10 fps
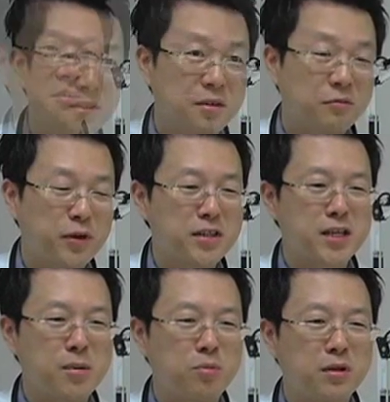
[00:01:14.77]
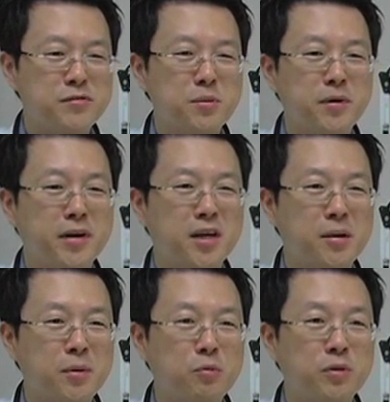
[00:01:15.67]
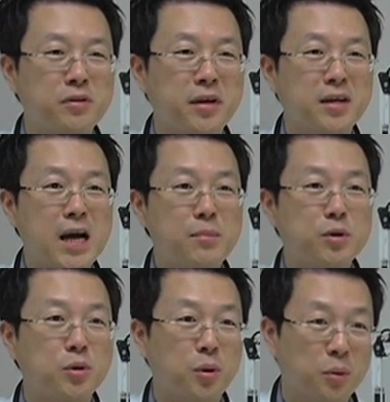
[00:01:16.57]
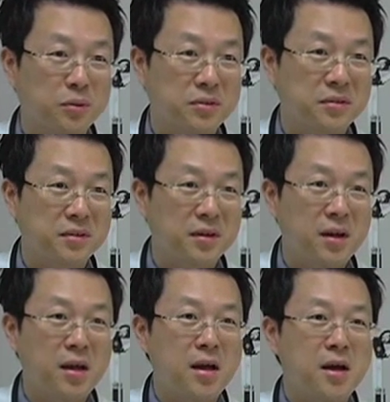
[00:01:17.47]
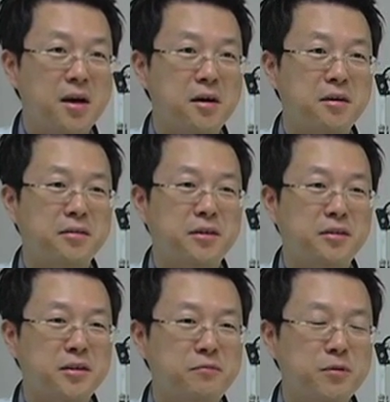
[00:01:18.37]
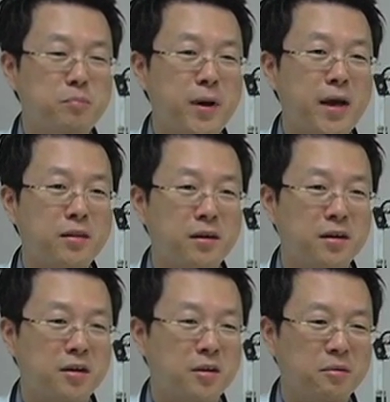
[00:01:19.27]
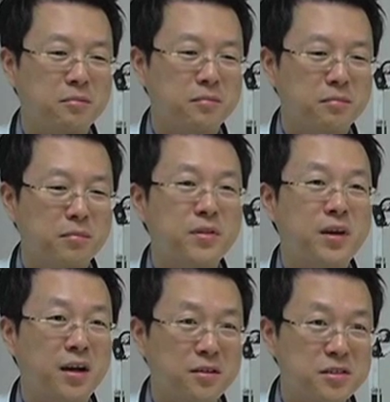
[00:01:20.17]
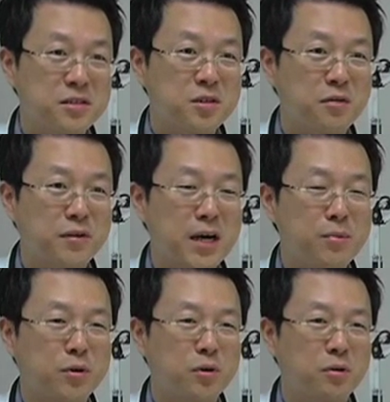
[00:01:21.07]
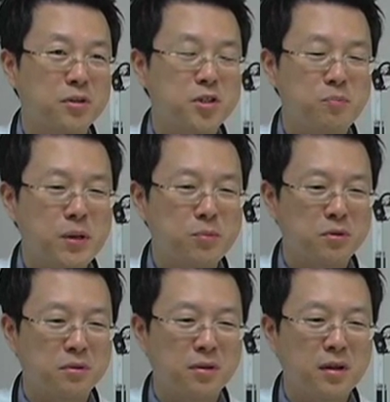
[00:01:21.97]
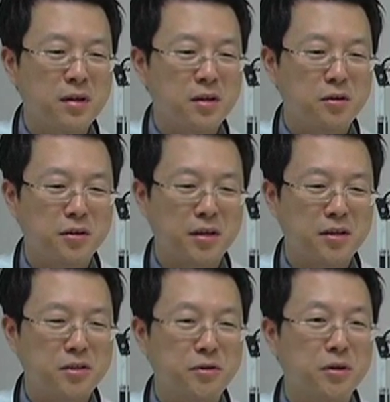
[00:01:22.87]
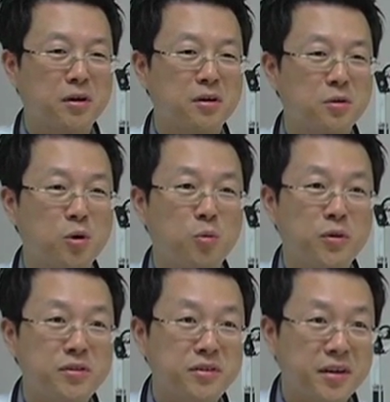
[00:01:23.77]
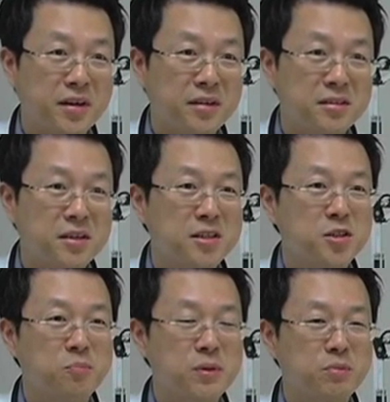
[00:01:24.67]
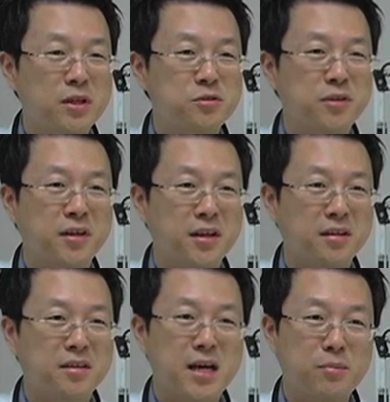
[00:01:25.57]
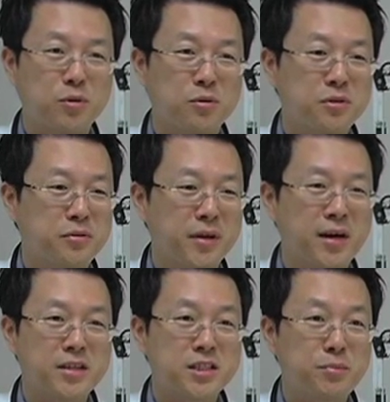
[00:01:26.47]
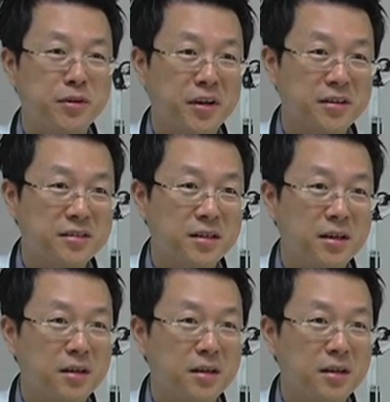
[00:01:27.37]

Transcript: For example, if somebody came in with a common cold, there are different pathologies of common cold. Some people get it during cold winter days. Some people actually get common cold during hot summer days.